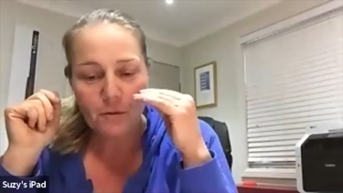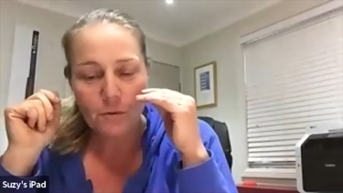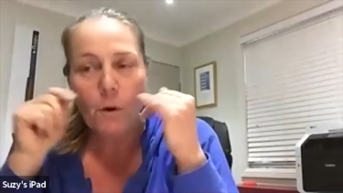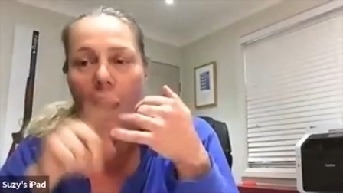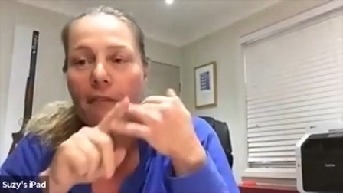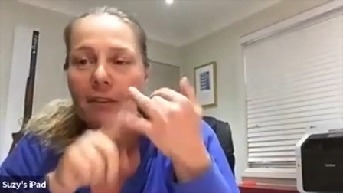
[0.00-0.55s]

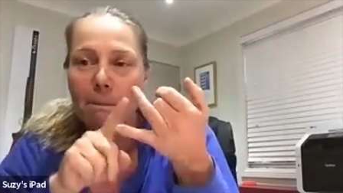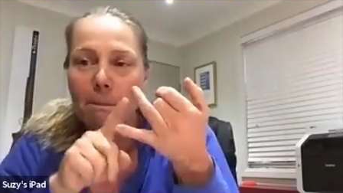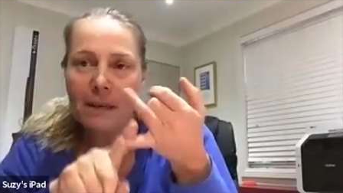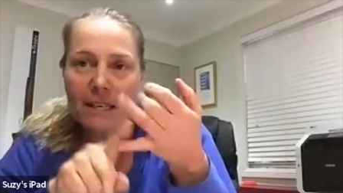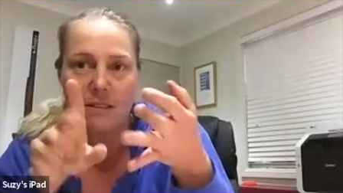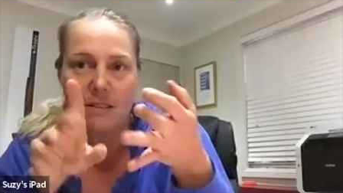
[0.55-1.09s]
rifle and
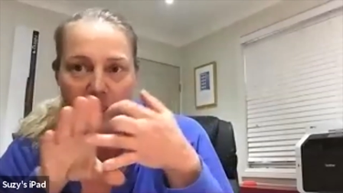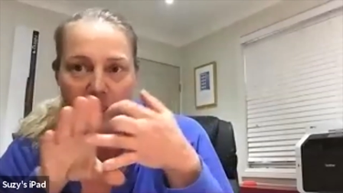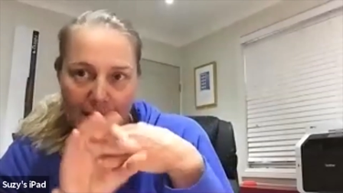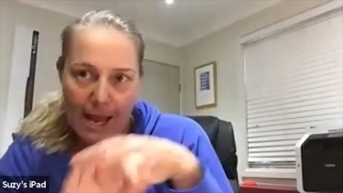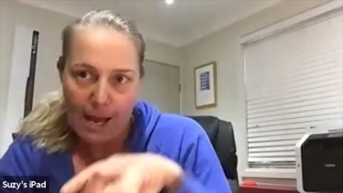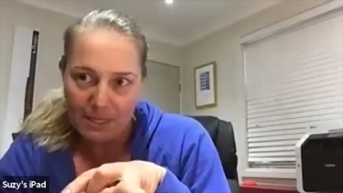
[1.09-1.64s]
pistol is
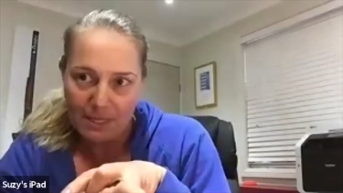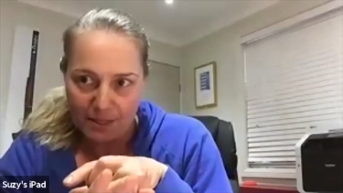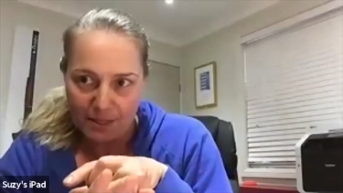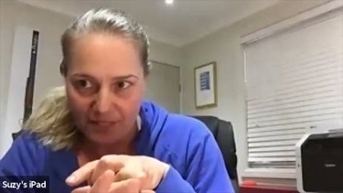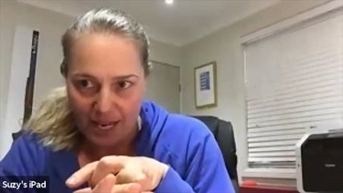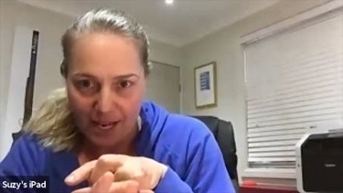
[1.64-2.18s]
calm
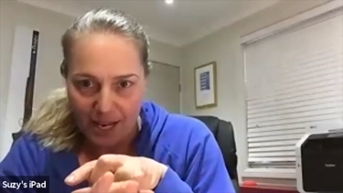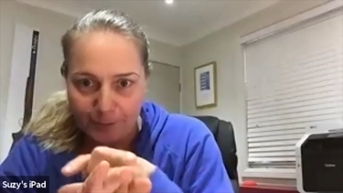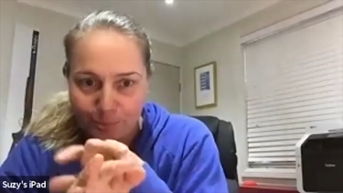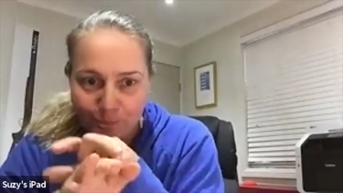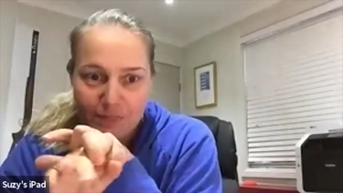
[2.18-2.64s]
yourself down.